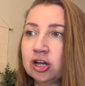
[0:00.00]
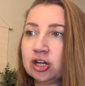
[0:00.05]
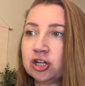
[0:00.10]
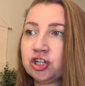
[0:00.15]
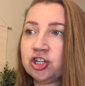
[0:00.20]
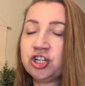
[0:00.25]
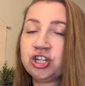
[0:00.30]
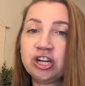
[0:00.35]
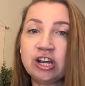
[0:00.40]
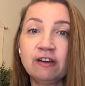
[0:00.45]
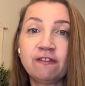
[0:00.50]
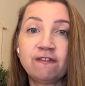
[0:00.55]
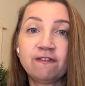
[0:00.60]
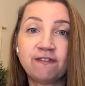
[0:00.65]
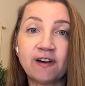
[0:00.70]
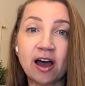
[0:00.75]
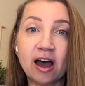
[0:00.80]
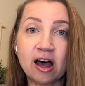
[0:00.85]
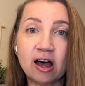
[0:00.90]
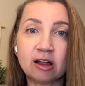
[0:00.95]
she
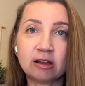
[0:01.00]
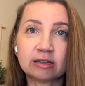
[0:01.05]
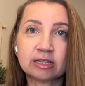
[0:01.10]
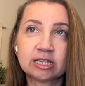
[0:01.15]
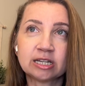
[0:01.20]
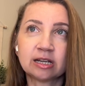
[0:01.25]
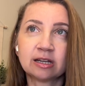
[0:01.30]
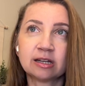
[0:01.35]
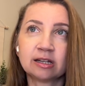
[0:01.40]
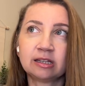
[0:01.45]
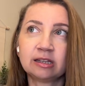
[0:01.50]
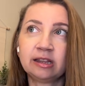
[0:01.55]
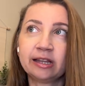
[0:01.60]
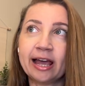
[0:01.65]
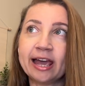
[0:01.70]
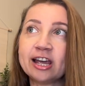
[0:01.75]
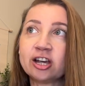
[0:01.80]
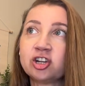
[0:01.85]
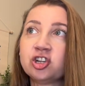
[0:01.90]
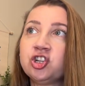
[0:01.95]
felt
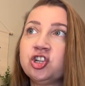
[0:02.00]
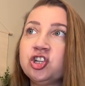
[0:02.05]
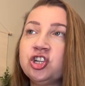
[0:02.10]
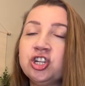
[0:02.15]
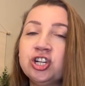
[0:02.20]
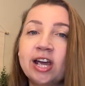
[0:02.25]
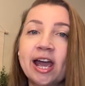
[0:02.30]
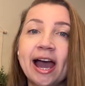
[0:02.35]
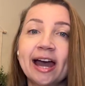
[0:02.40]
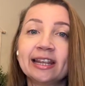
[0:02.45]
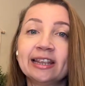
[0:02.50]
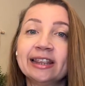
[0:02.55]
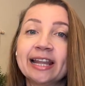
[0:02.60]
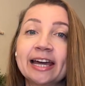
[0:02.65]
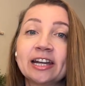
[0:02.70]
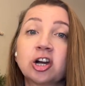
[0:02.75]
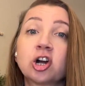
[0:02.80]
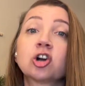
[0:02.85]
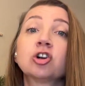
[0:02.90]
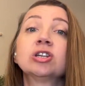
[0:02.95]
like she had
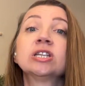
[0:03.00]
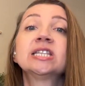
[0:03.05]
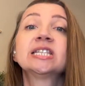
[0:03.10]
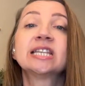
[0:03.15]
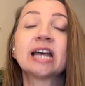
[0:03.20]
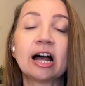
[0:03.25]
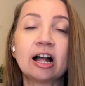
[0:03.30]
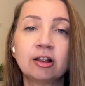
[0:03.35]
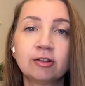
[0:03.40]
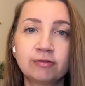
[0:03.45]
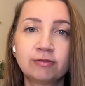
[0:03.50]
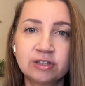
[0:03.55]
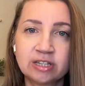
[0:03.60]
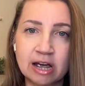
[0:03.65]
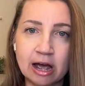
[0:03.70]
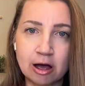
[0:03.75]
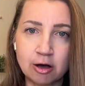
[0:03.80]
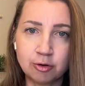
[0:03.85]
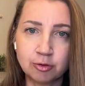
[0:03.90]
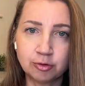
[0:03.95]
let herself
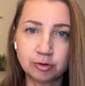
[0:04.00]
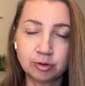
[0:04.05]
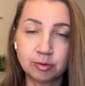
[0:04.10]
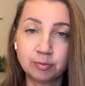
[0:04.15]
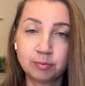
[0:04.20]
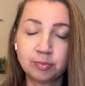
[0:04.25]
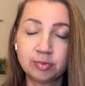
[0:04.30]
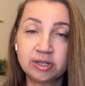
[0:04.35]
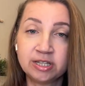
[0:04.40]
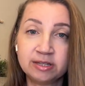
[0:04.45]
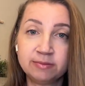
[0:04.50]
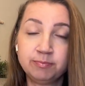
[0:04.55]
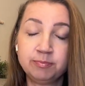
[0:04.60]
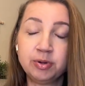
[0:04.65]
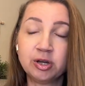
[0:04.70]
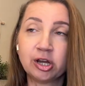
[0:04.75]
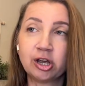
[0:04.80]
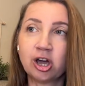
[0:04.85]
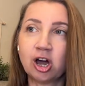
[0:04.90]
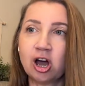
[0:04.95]
down
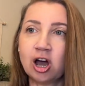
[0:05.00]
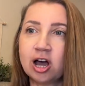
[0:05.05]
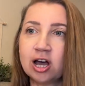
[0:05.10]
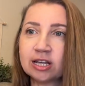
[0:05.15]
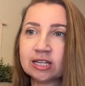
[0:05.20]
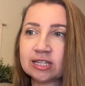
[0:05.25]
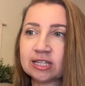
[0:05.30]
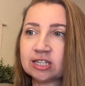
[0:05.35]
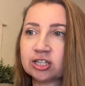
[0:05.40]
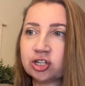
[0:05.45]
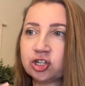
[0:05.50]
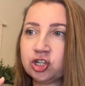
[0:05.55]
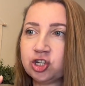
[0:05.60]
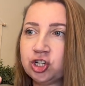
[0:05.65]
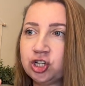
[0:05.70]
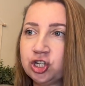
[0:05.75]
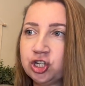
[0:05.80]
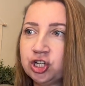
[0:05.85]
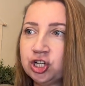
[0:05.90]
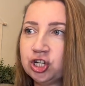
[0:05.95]
because
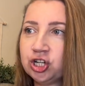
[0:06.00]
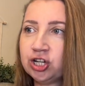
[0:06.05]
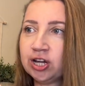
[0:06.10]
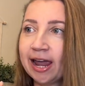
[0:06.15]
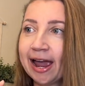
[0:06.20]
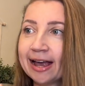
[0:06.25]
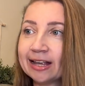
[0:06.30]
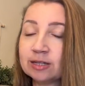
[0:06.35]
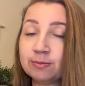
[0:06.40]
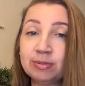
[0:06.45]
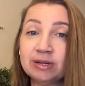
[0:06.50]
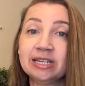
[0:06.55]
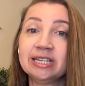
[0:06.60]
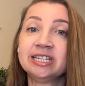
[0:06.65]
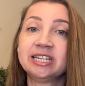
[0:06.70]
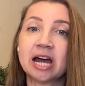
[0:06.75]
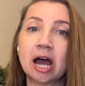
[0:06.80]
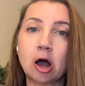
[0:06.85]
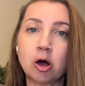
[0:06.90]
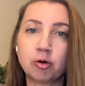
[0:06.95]
she has been
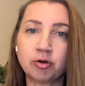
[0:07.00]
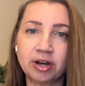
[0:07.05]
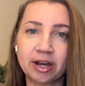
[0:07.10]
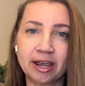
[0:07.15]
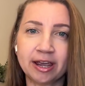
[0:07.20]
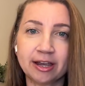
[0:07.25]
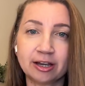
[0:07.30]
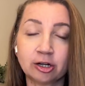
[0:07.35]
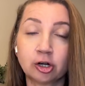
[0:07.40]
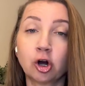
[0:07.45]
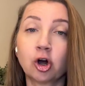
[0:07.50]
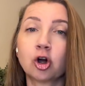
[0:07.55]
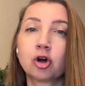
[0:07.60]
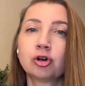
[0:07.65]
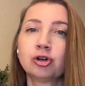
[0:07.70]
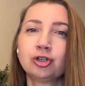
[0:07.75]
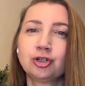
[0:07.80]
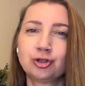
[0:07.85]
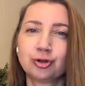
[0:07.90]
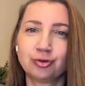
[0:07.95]
doubting her
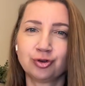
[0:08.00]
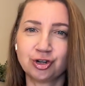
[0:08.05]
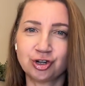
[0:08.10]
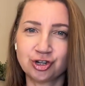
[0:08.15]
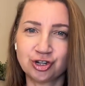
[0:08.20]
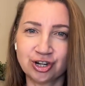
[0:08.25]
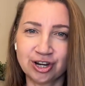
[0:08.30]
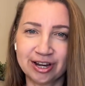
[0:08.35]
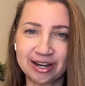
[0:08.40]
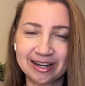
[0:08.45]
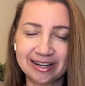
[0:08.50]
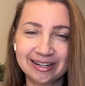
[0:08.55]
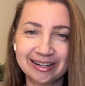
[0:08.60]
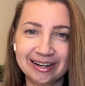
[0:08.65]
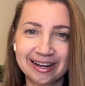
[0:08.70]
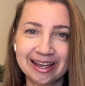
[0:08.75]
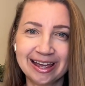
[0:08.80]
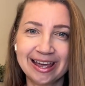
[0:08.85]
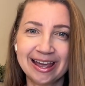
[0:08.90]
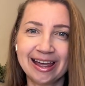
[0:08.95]
intuition
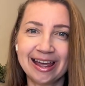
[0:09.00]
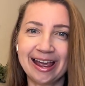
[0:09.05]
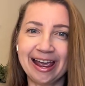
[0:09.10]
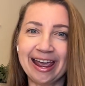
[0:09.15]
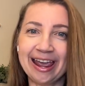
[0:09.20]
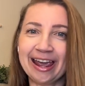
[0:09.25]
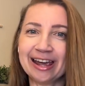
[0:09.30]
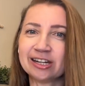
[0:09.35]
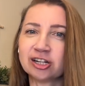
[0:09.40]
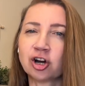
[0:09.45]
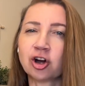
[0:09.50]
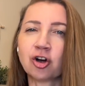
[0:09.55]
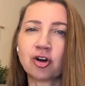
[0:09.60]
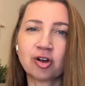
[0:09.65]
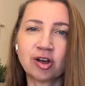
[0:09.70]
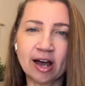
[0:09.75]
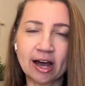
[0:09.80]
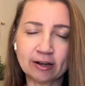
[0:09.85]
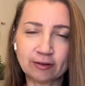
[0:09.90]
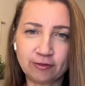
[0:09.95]
and her
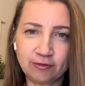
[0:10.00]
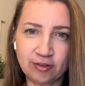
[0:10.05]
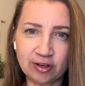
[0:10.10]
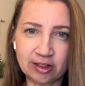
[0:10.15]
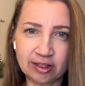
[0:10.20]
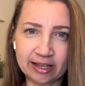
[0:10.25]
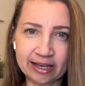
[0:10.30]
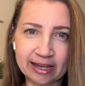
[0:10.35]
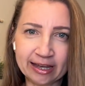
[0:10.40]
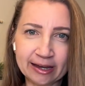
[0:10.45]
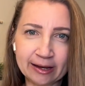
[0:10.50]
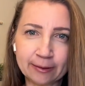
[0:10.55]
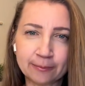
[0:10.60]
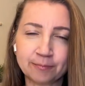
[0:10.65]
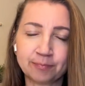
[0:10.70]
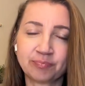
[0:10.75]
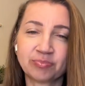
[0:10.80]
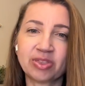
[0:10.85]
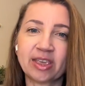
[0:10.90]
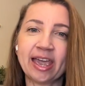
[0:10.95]
gut feeling
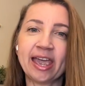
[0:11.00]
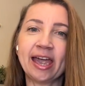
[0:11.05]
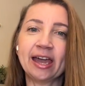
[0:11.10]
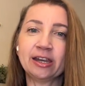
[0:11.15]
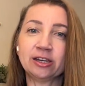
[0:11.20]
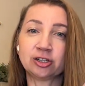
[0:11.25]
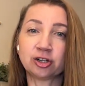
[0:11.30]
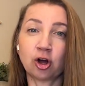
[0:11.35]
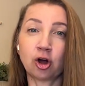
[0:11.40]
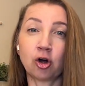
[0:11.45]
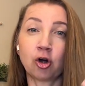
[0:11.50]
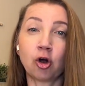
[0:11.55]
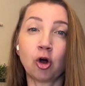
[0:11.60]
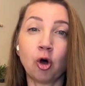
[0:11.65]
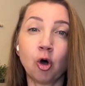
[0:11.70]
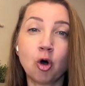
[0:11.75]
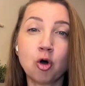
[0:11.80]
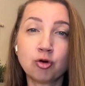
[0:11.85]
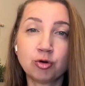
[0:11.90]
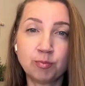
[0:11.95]
and her
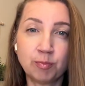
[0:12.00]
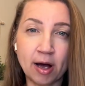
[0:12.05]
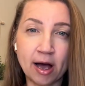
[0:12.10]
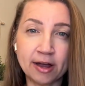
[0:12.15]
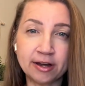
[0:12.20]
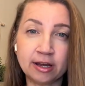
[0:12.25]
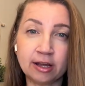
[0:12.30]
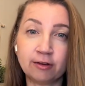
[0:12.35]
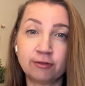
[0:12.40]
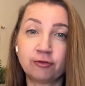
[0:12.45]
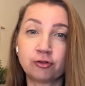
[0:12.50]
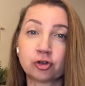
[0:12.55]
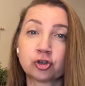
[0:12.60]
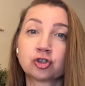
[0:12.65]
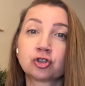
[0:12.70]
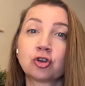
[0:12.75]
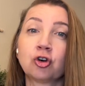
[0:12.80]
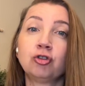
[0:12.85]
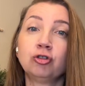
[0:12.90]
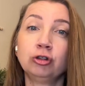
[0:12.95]
own body for
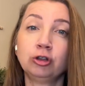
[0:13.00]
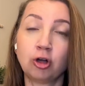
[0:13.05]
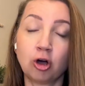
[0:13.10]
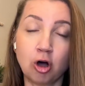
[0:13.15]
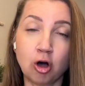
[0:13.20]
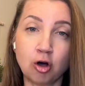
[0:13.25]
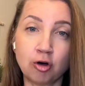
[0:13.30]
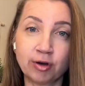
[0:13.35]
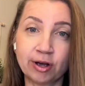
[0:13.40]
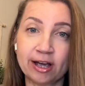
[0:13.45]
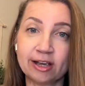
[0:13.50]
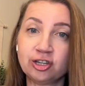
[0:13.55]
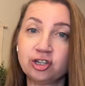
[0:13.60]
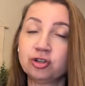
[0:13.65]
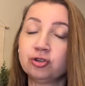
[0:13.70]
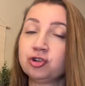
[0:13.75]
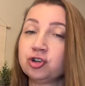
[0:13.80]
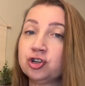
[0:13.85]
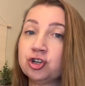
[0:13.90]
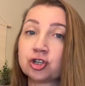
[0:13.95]
so long
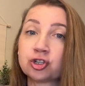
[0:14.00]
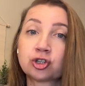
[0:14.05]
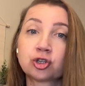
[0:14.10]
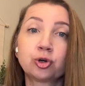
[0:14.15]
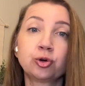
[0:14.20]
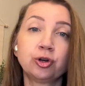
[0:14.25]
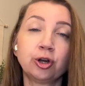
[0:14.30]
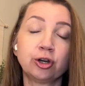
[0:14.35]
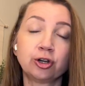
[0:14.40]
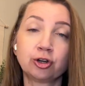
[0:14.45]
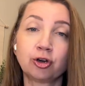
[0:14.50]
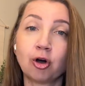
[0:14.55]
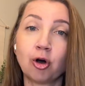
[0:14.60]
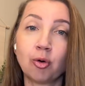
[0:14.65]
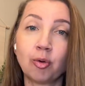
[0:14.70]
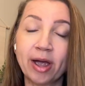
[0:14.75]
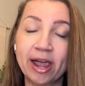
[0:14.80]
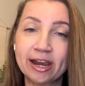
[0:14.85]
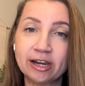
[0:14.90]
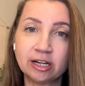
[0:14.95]
until she just couldn't
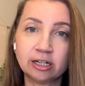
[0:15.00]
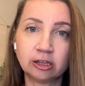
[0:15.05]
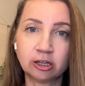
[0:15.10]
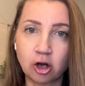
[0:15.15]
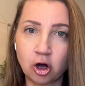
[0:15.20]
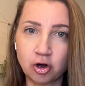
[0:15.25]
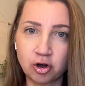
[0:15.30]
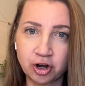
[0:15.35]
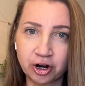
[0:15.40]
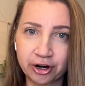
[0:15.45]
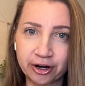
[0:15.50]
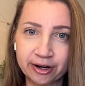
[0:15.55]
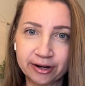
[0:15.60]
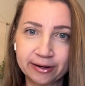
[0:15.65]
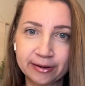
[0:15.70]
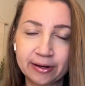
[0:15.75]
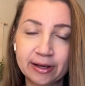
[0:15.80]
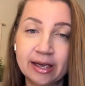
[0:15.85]
go any longer.